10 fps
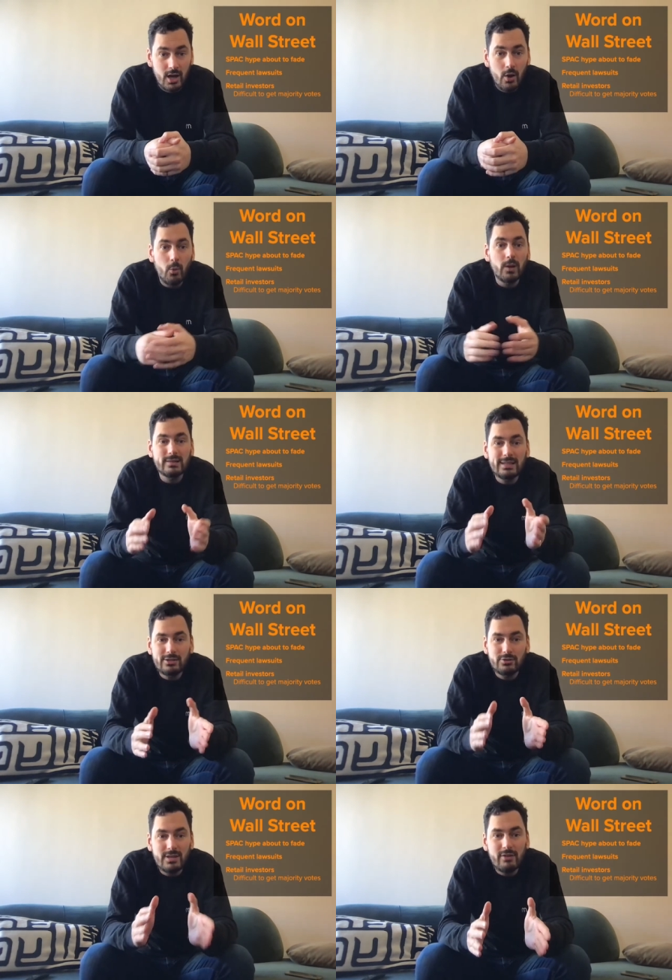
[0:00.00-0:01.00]
Well,
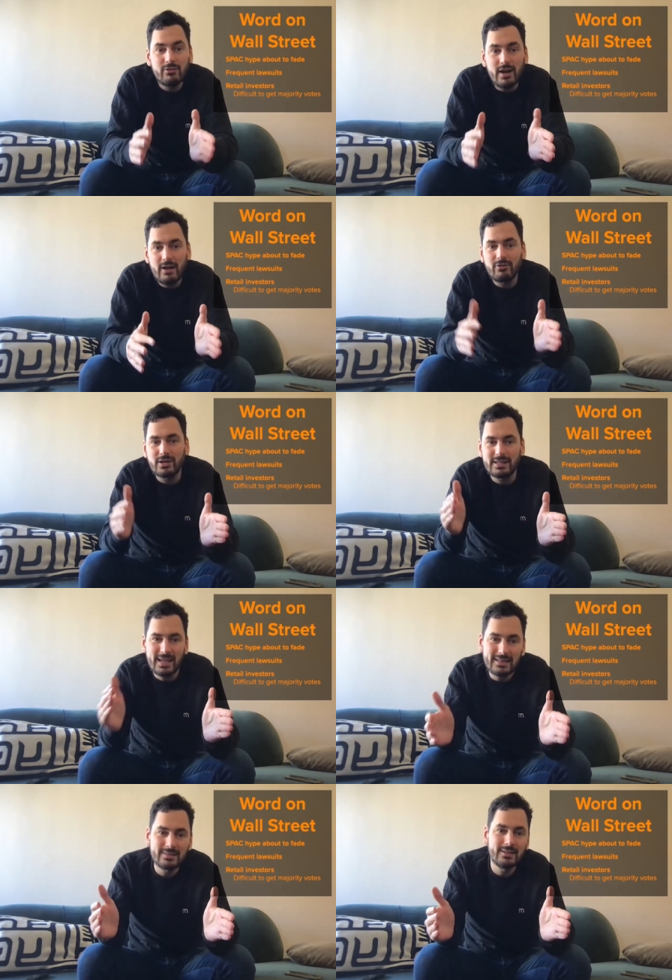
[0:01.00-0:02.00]
then you never ever
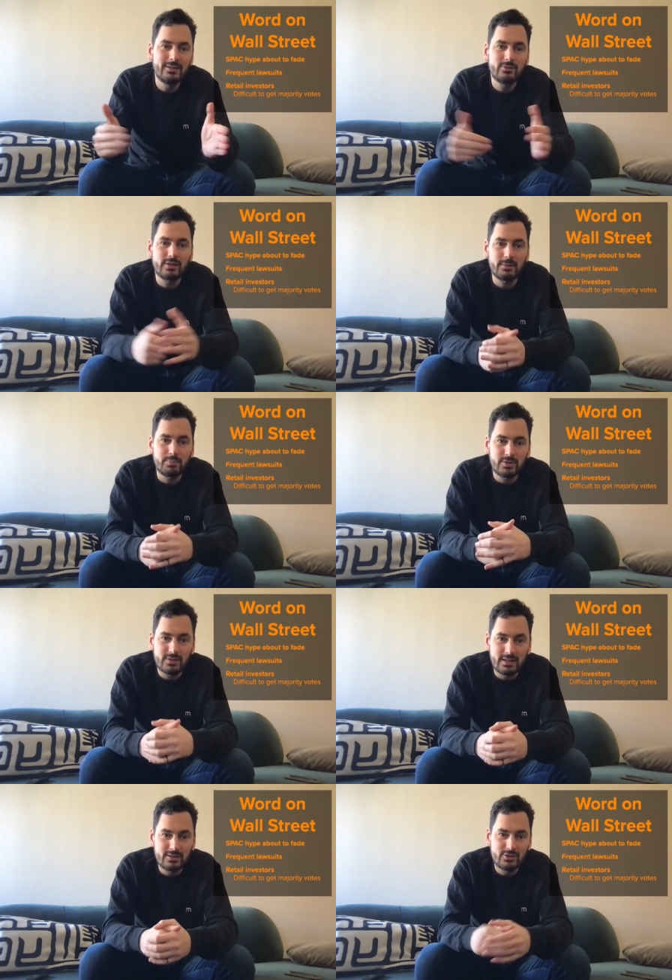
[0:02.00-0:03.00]
get to that
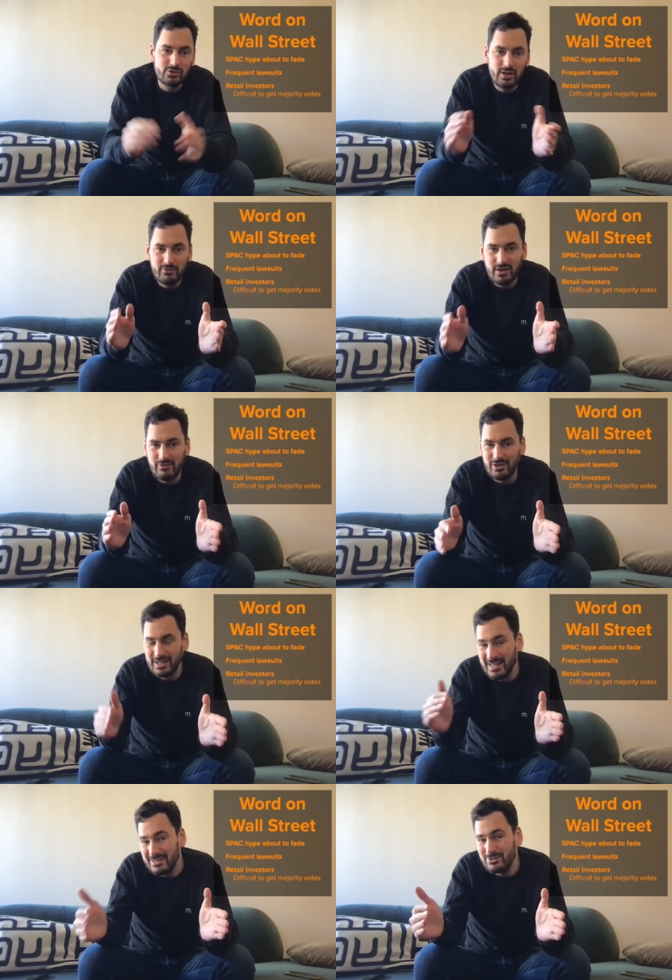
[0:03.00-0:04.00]
percentage, you never ever
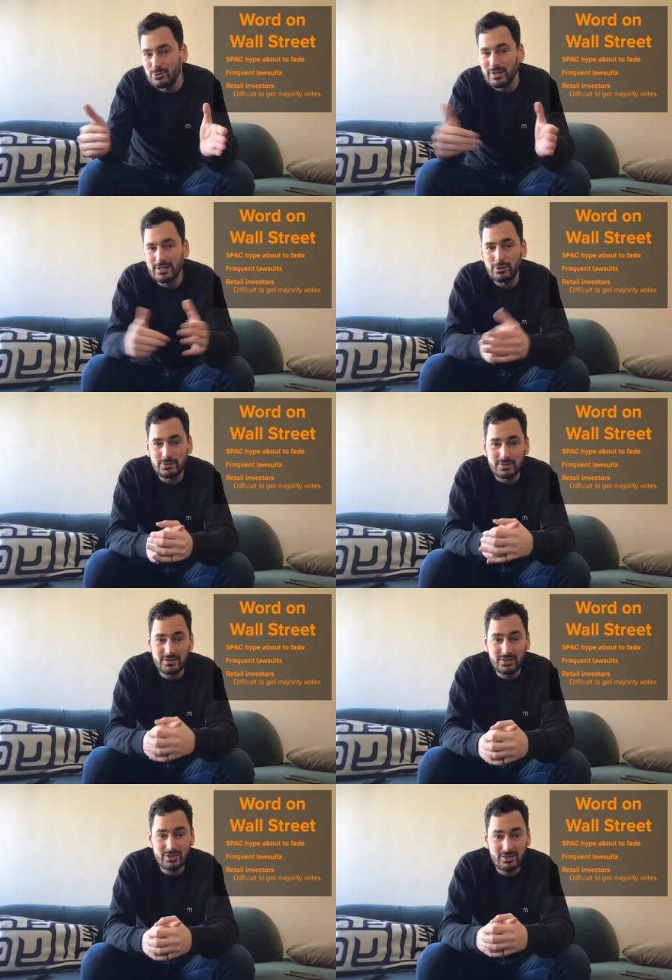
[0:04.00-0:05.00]
get to take those
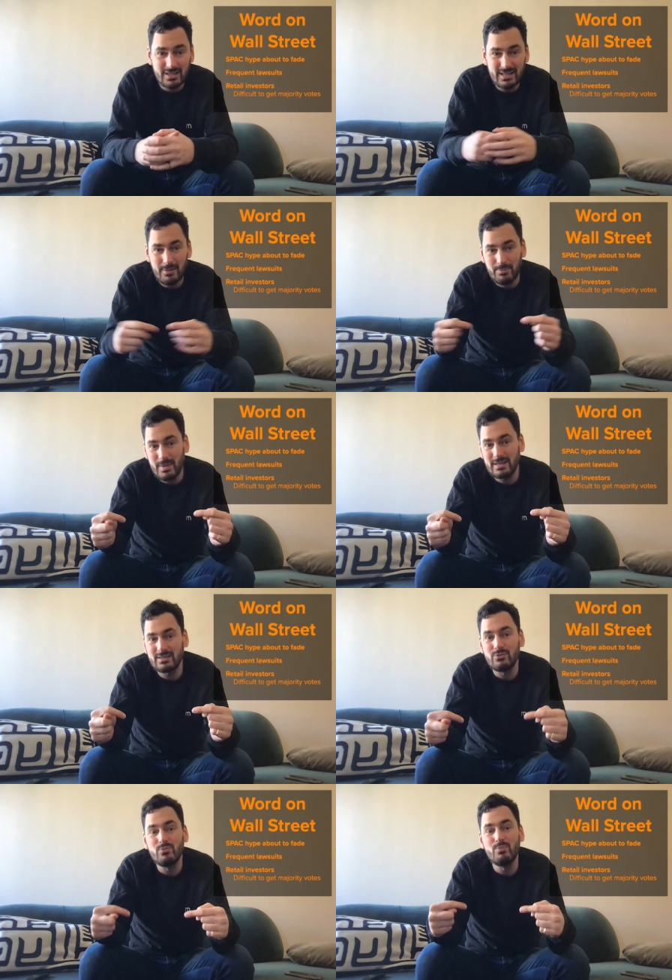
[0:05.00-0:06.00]
decisions, and that makes
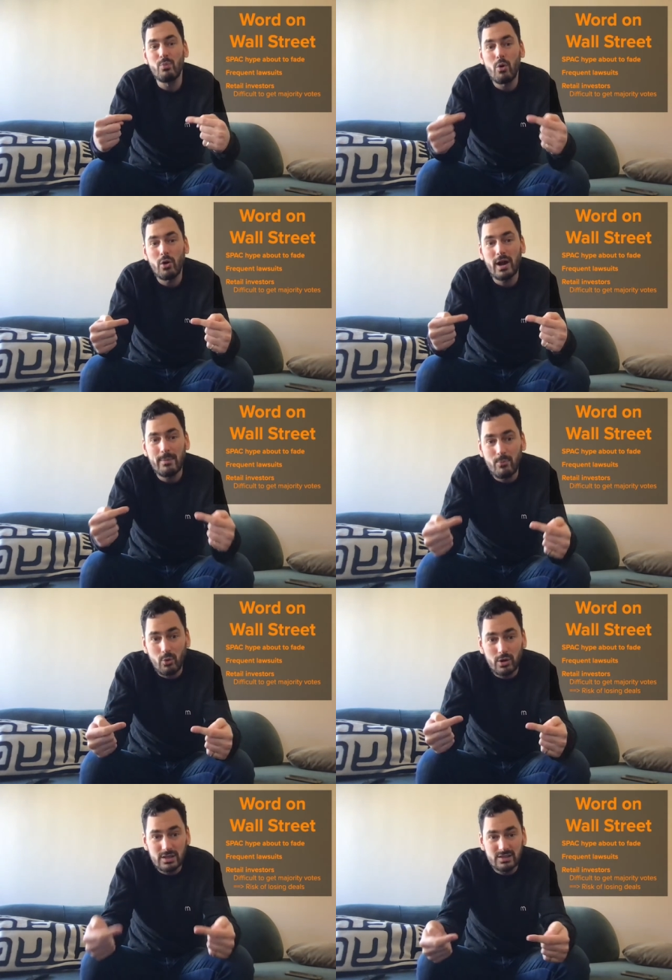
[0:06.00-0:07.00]
it more and
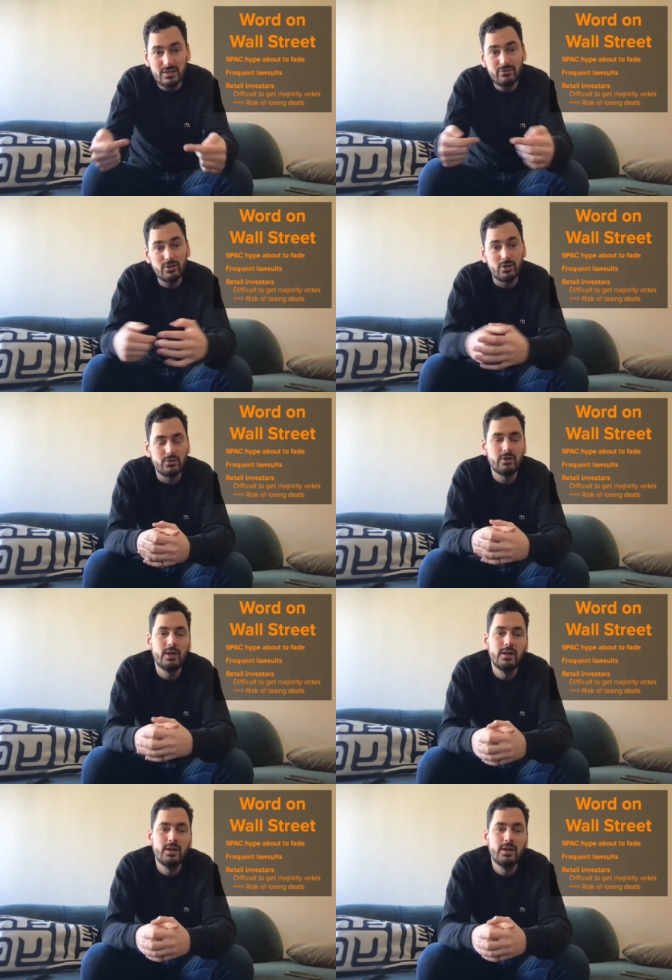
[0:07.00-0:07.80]
more difficult